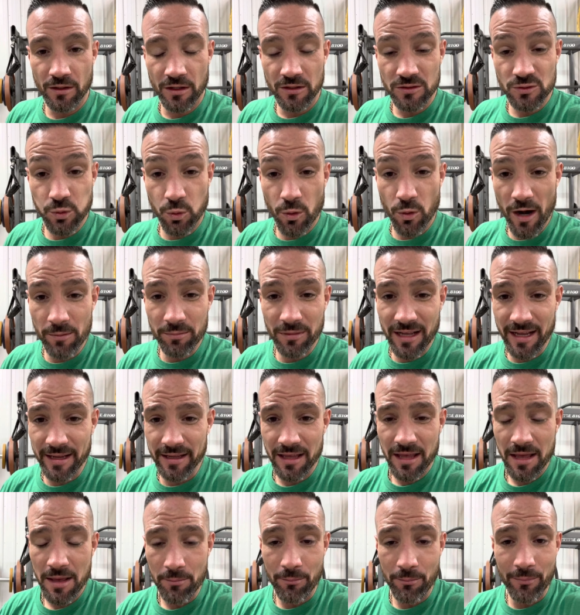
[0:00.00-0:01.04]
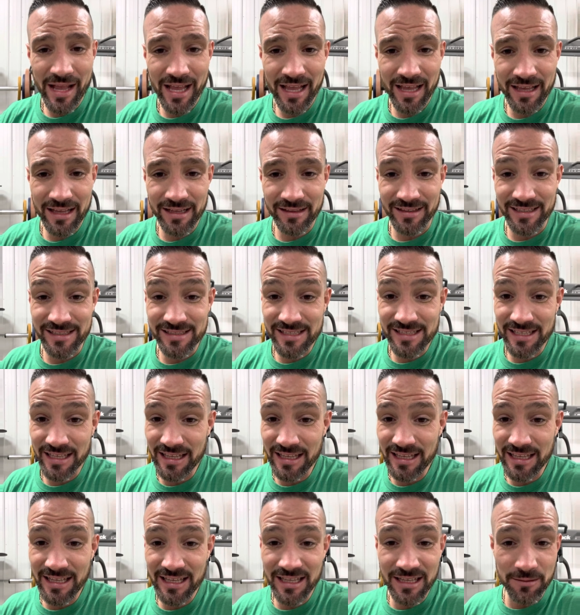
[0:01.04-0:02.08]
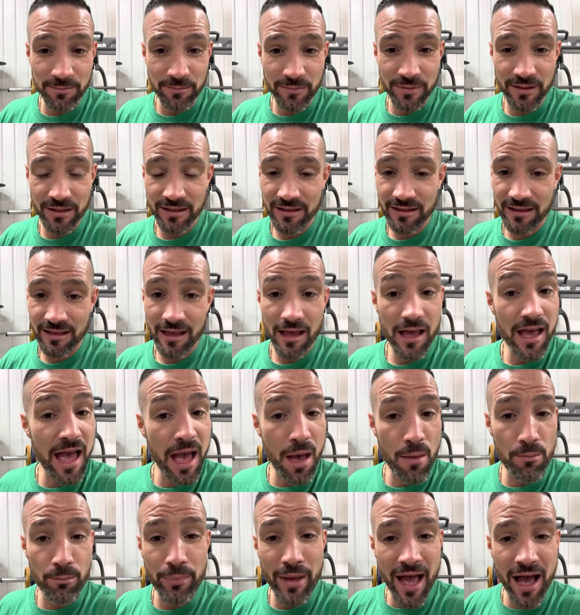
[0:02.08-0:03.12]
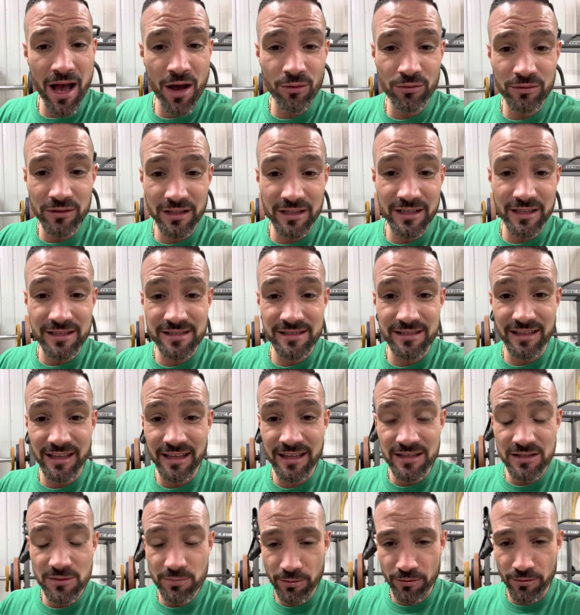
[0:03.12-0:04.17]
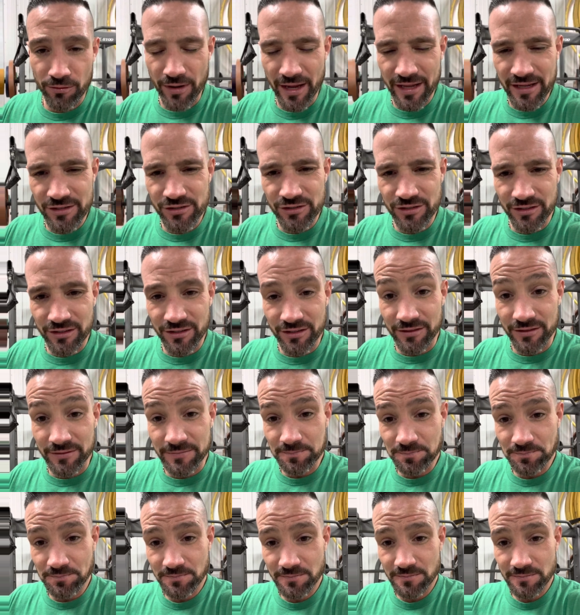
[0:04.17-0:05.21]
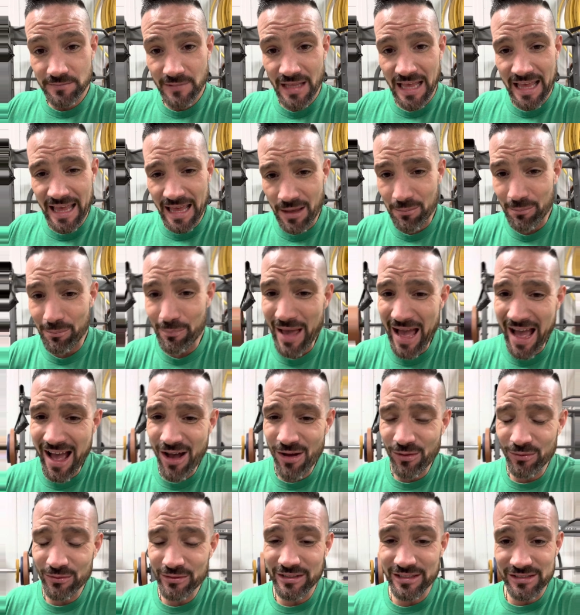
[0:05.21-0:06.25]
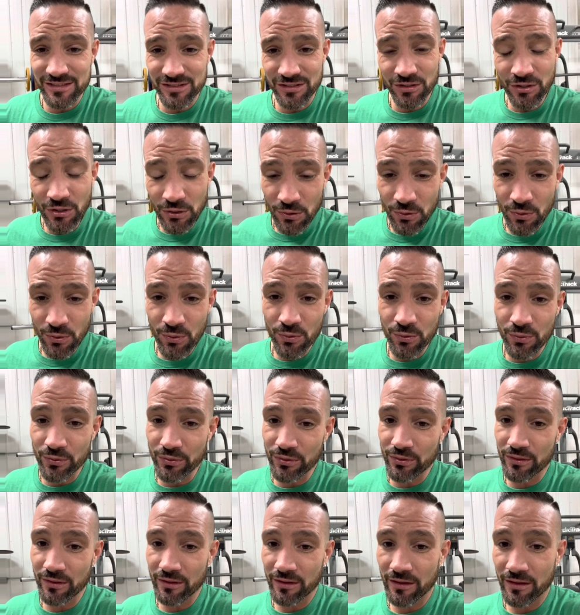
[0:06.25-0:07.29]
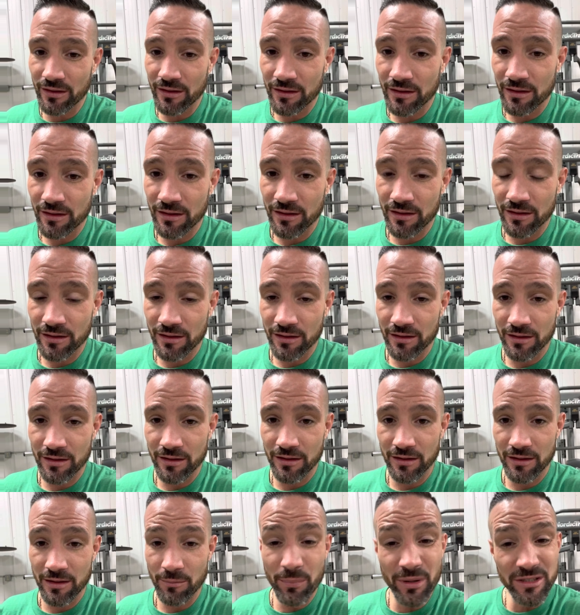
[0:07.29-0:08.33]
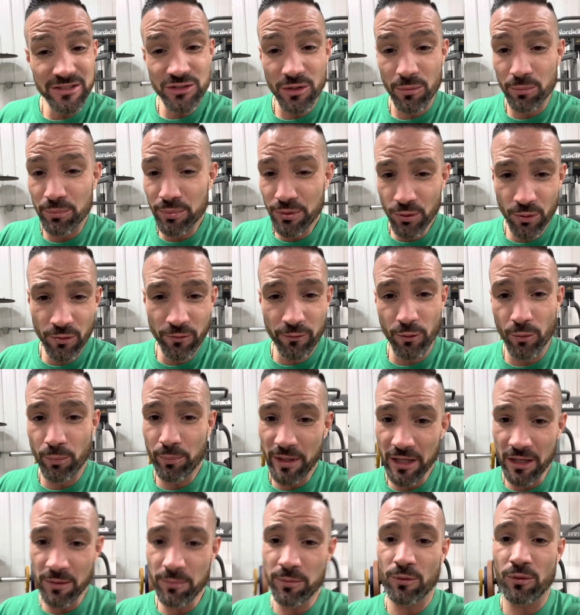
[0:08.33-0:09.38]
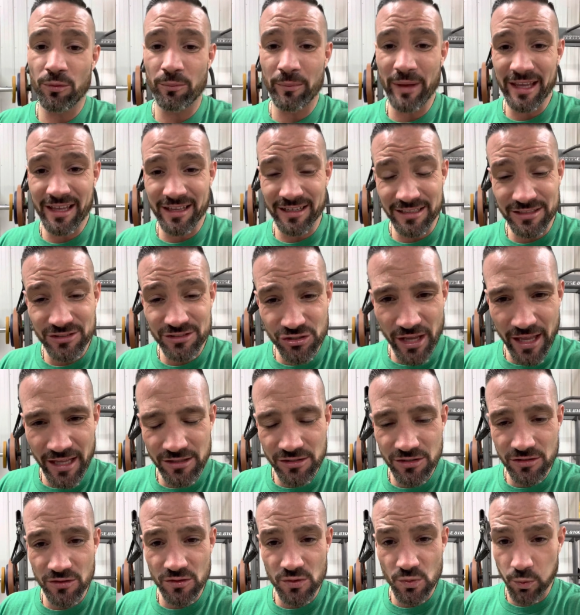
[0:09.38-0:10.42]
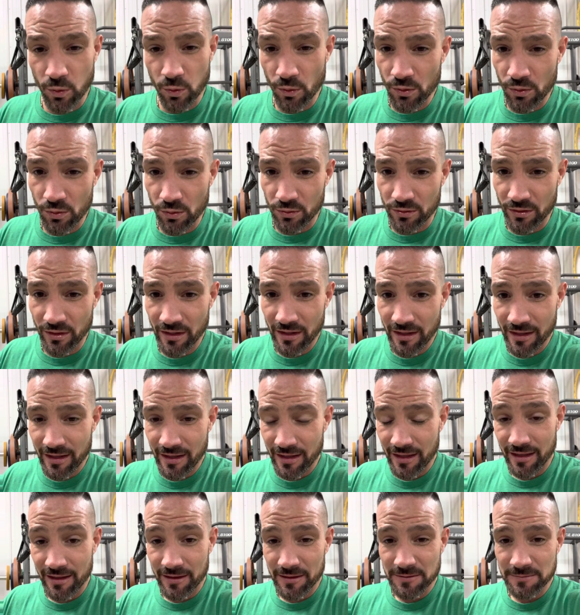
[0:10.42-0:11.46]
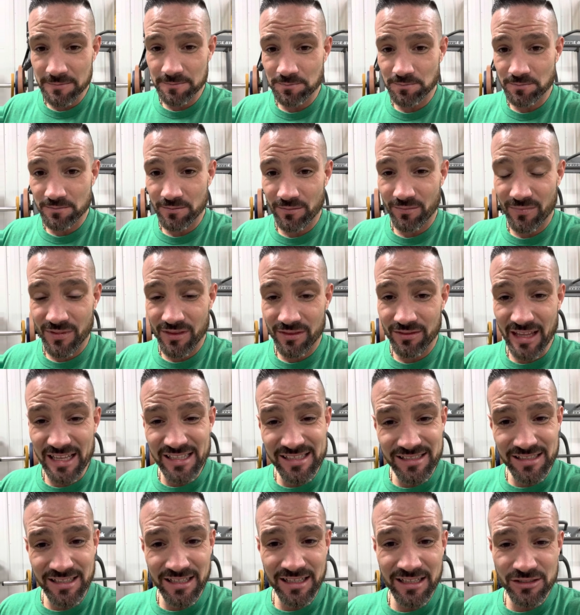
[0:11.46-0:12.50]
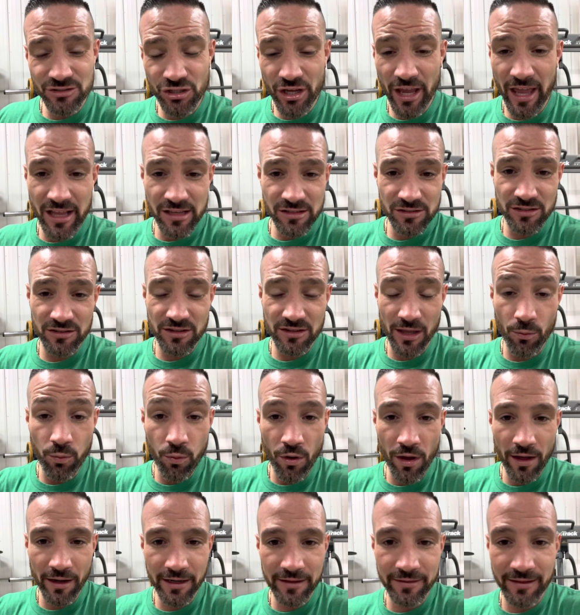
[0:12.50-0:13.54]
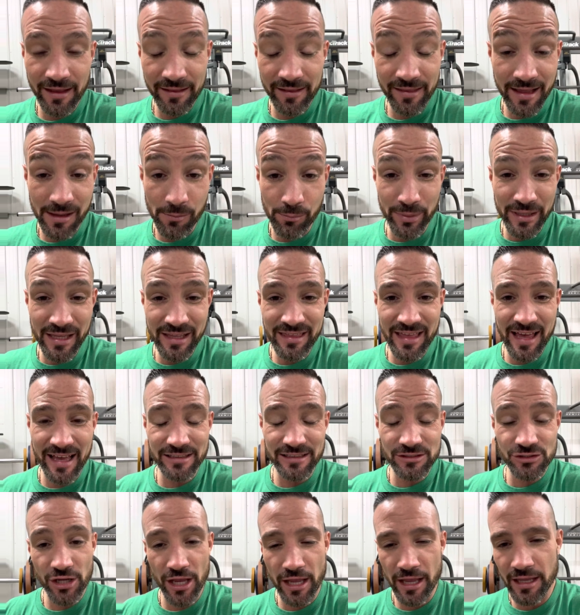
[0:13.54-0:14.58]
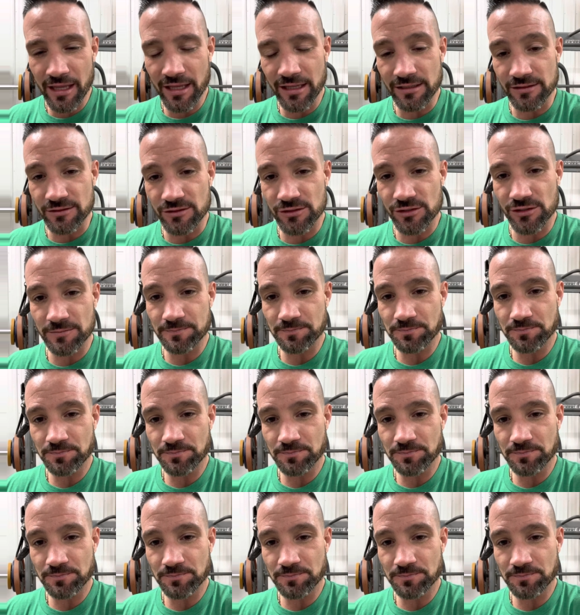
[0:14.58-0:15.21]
to where I'm like, man, the team at Boundless Inspiration and Boundless Youth, bunch of beautiful people making a change to this world. They see a change that they want and then they be that change.